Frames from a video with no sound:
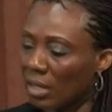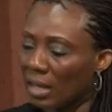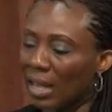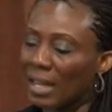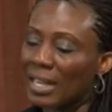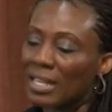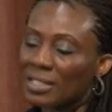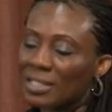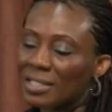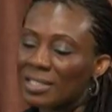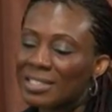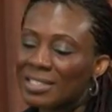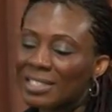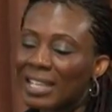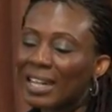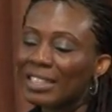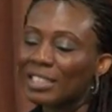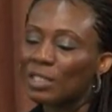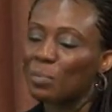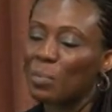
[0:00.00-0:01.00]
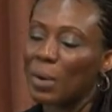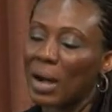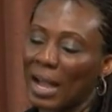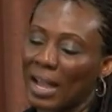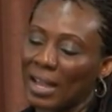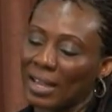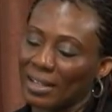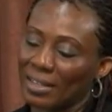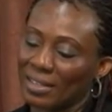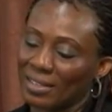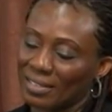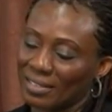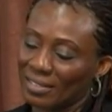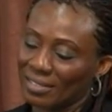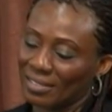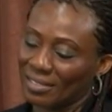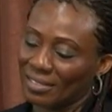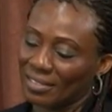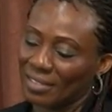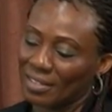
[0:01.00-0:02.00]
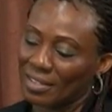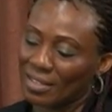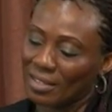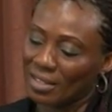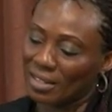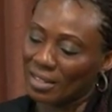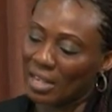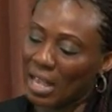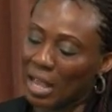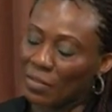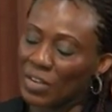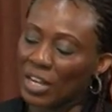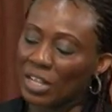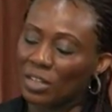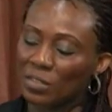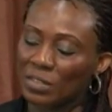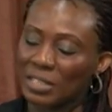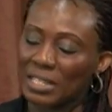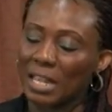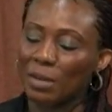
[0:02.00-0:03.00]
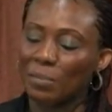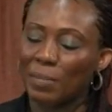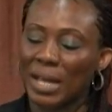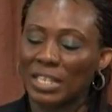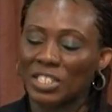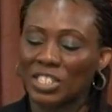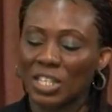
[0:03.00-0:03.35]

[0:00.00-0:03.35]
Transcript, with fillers: And he's a standby. Have you heard of standby